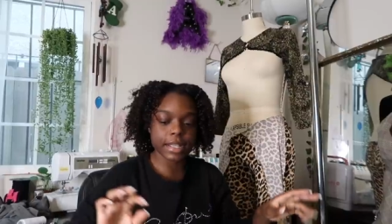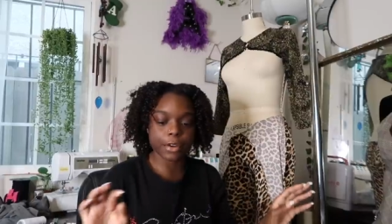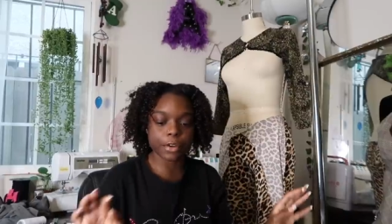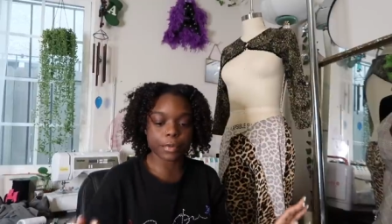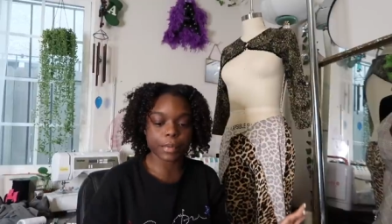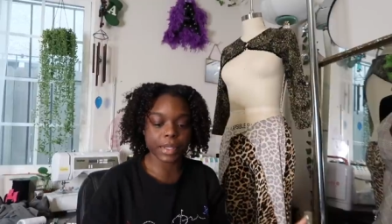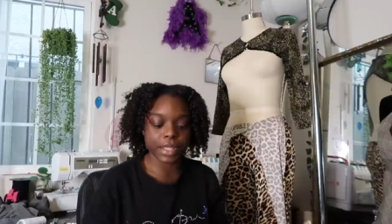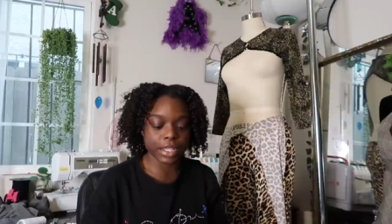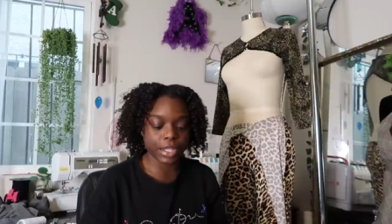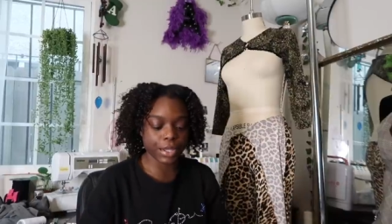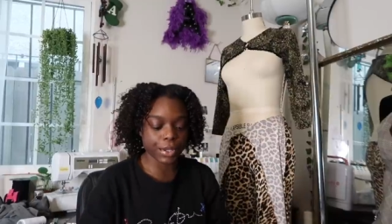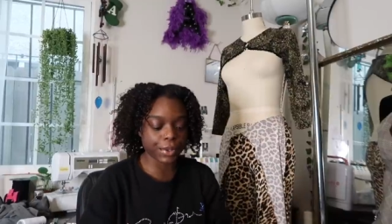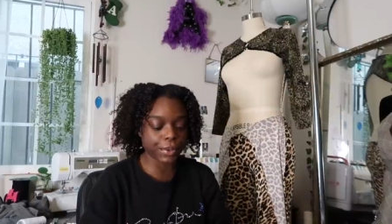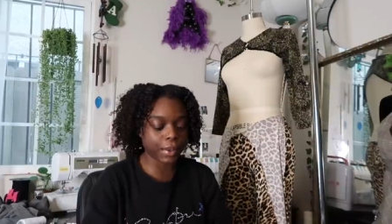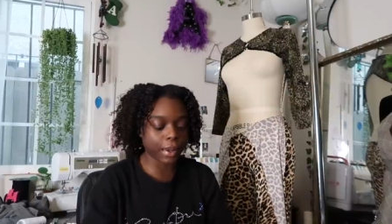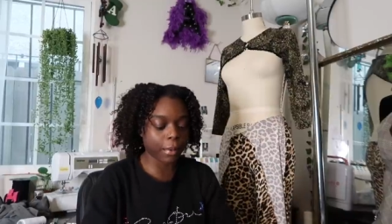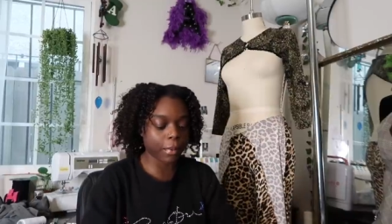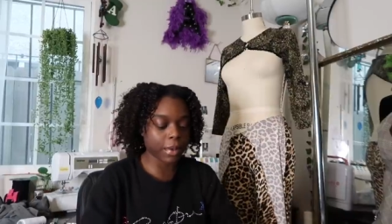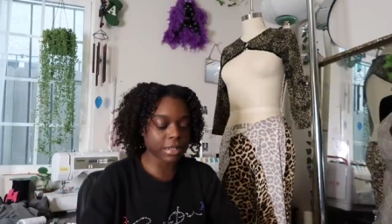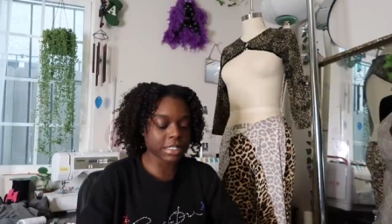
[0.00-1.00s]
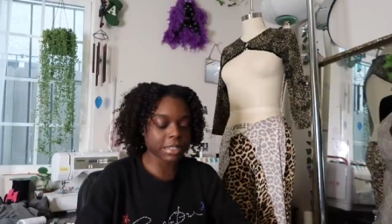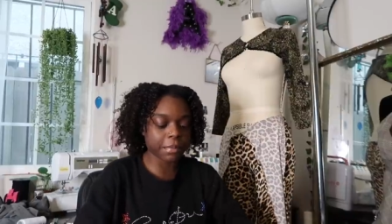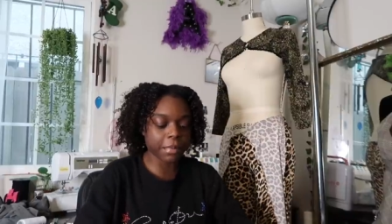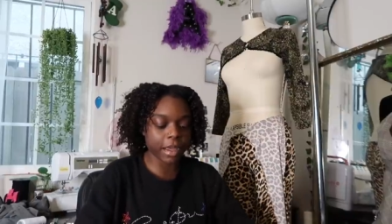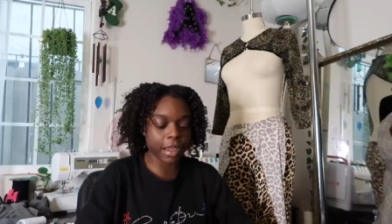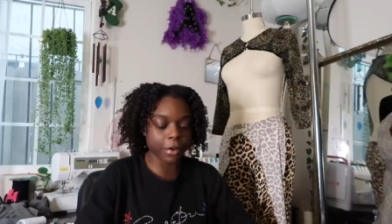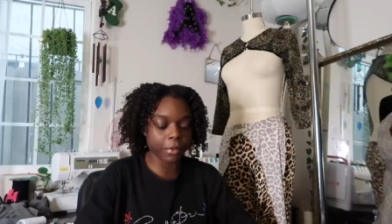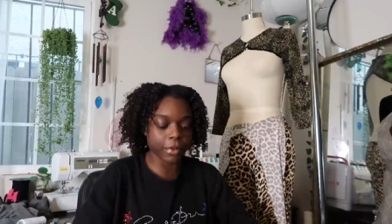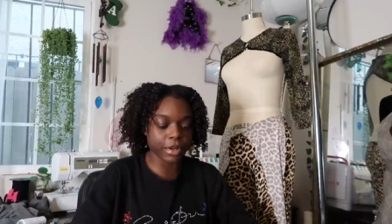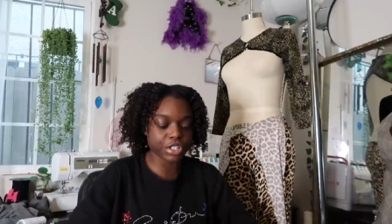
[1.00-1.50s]
It'll be cute. It wasn't
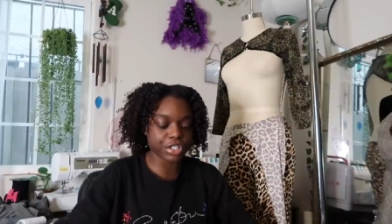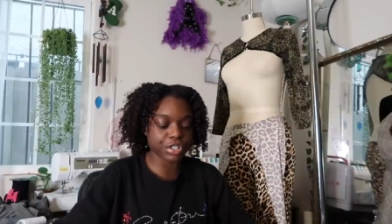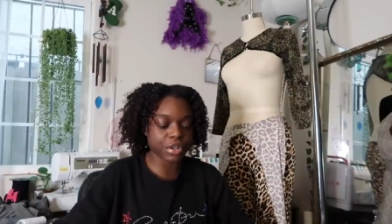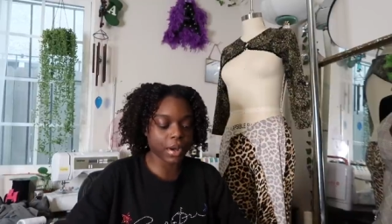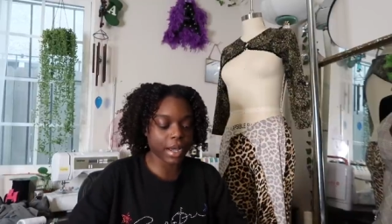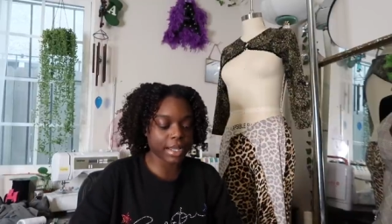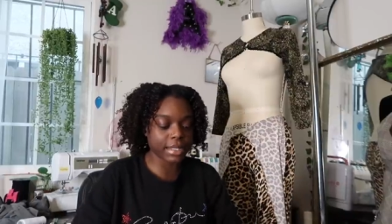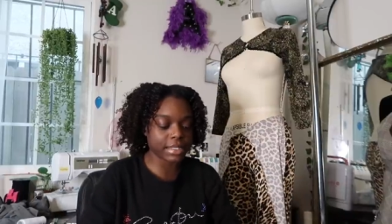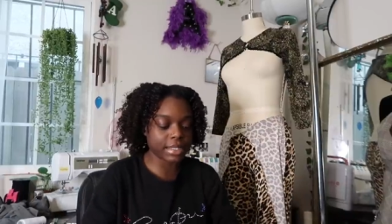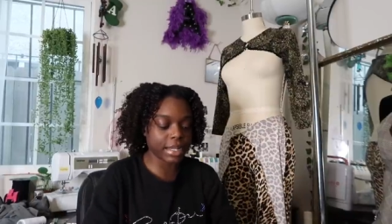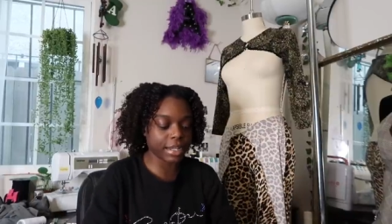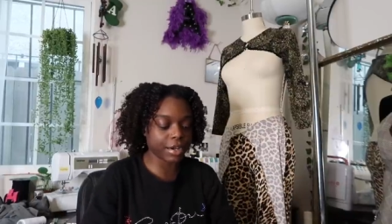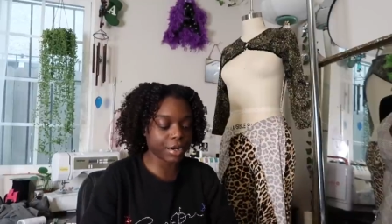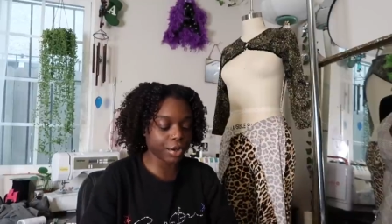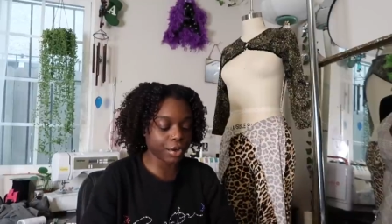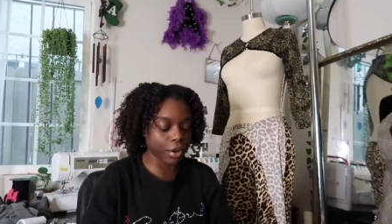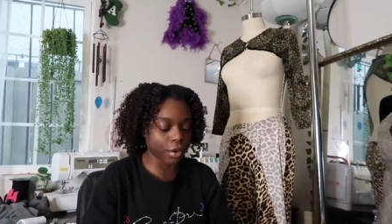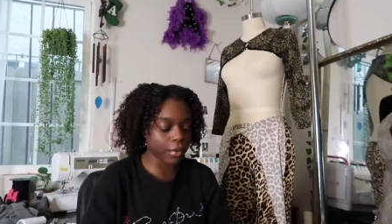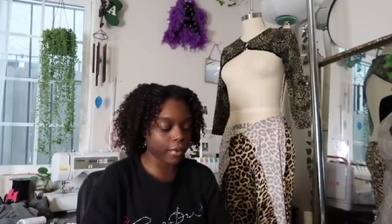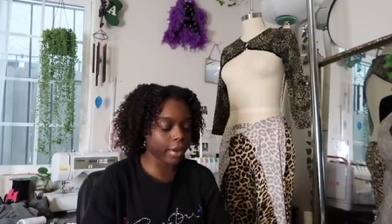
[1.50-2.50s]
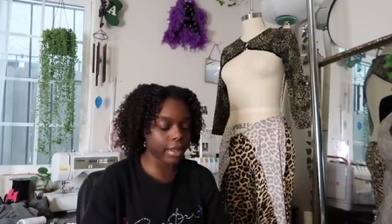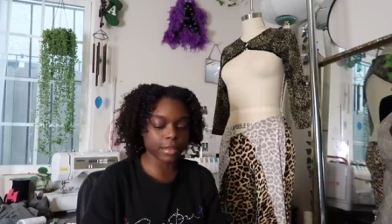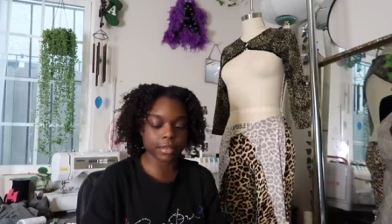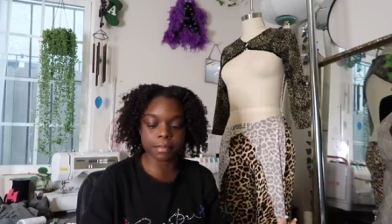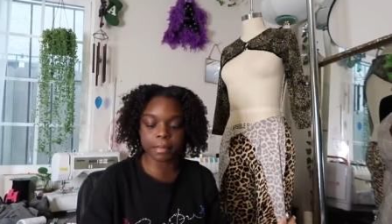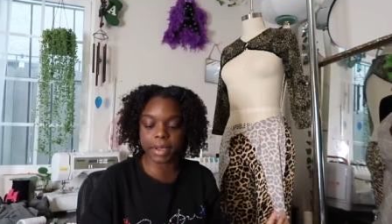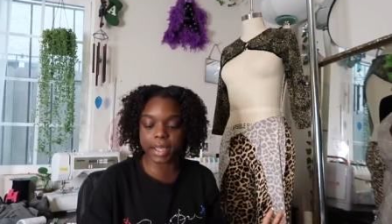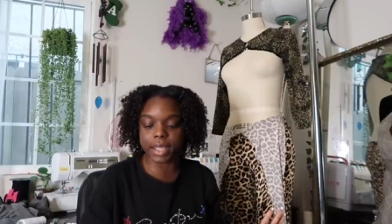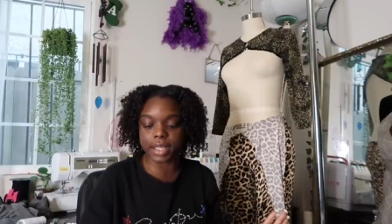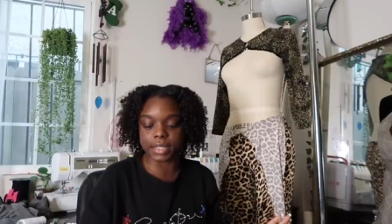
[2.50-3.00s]
my original idea to go with,
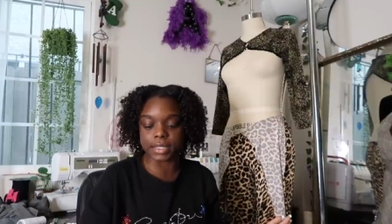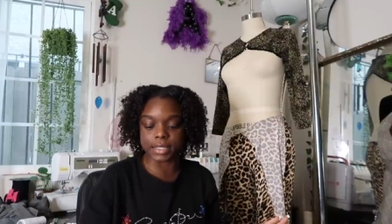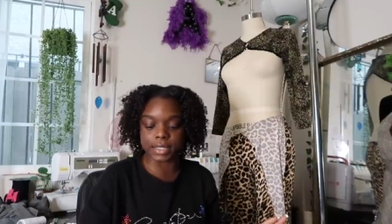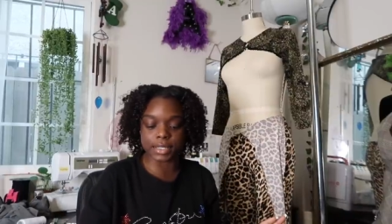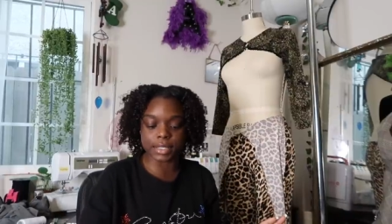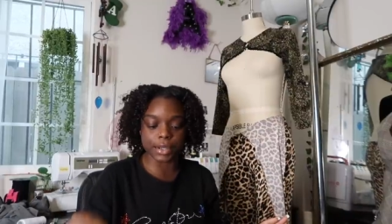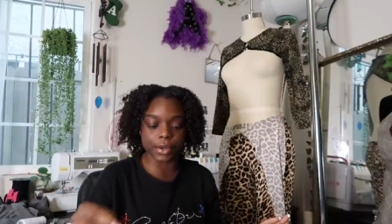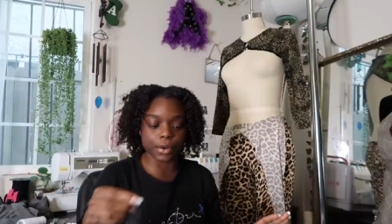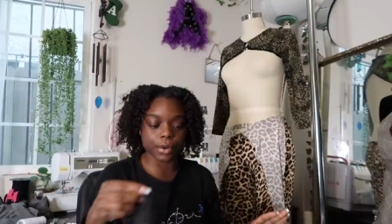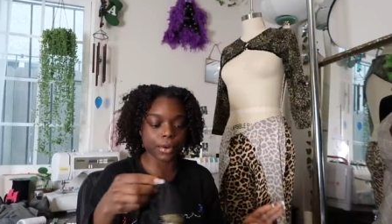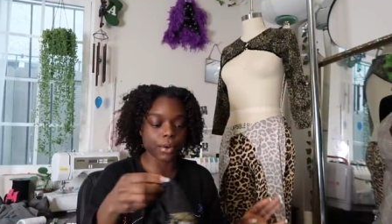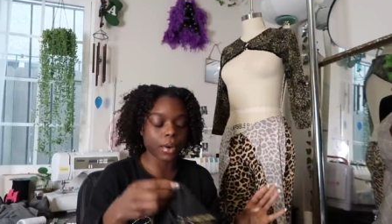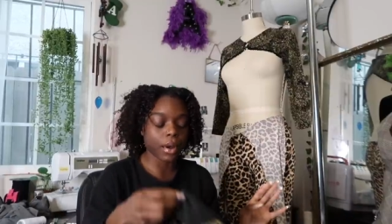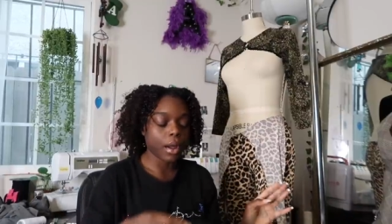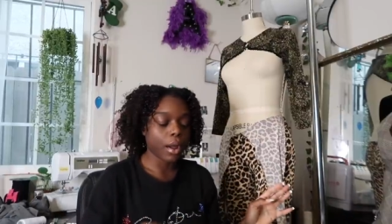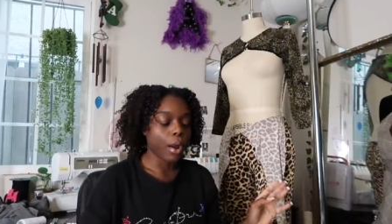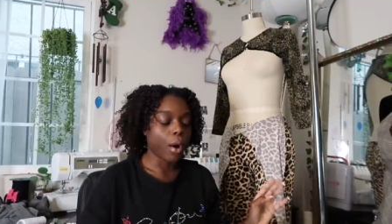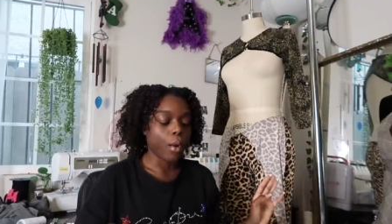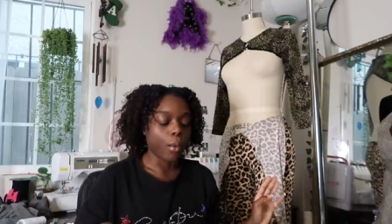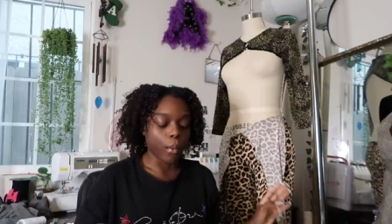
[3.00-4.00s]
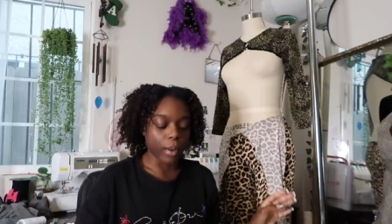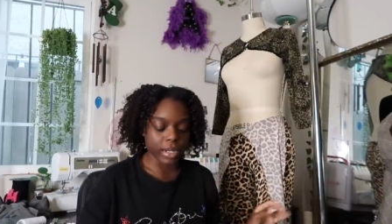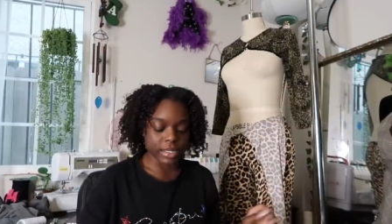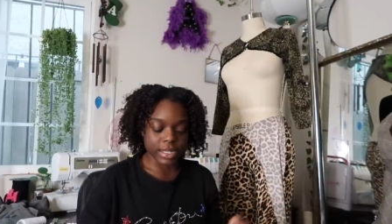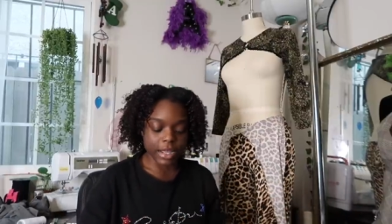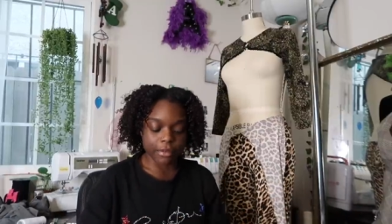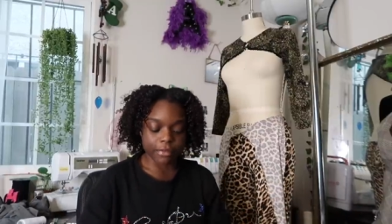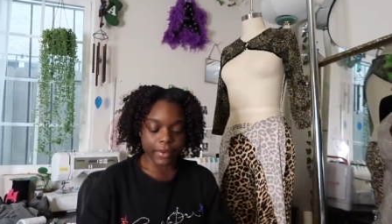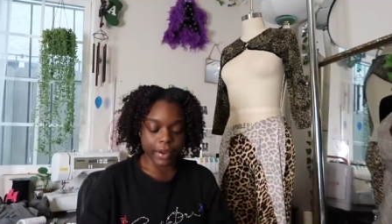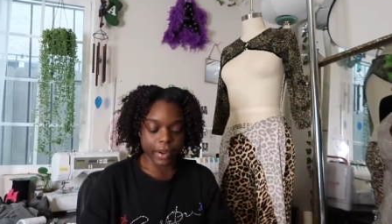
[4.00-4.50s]
but it still worked
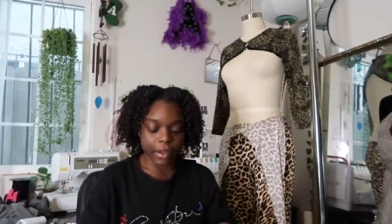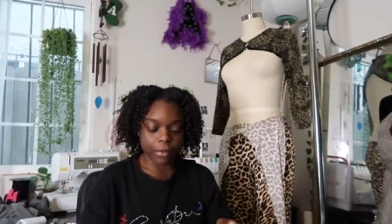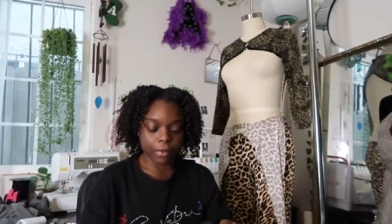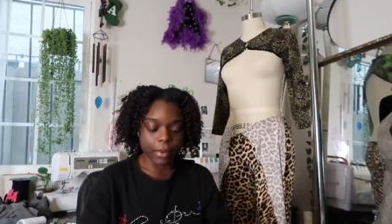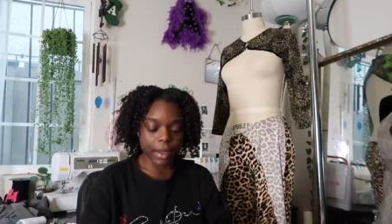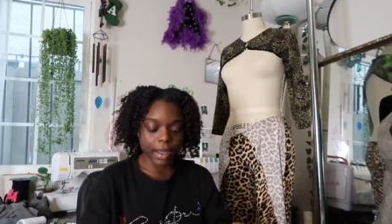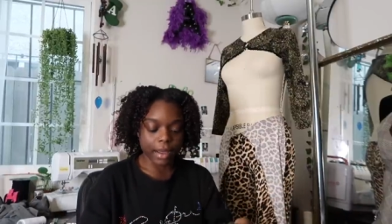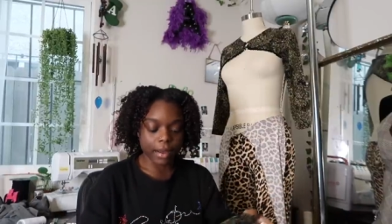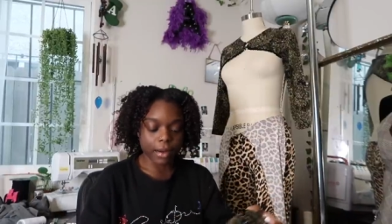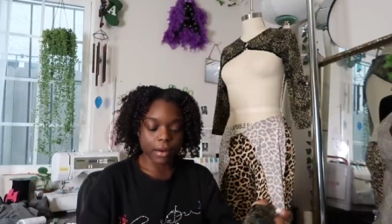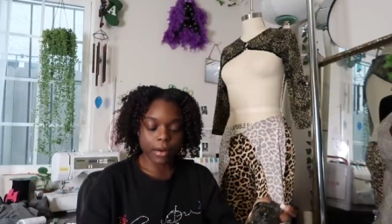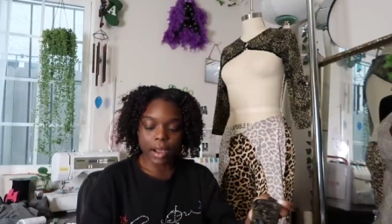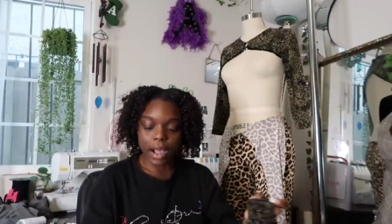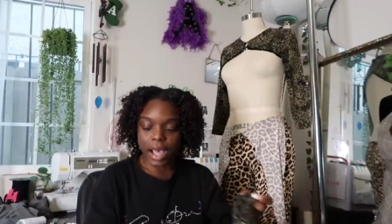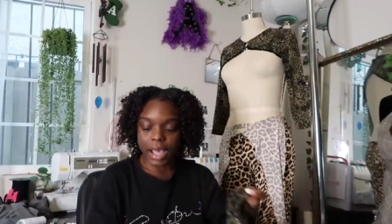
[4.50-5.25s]
out very well.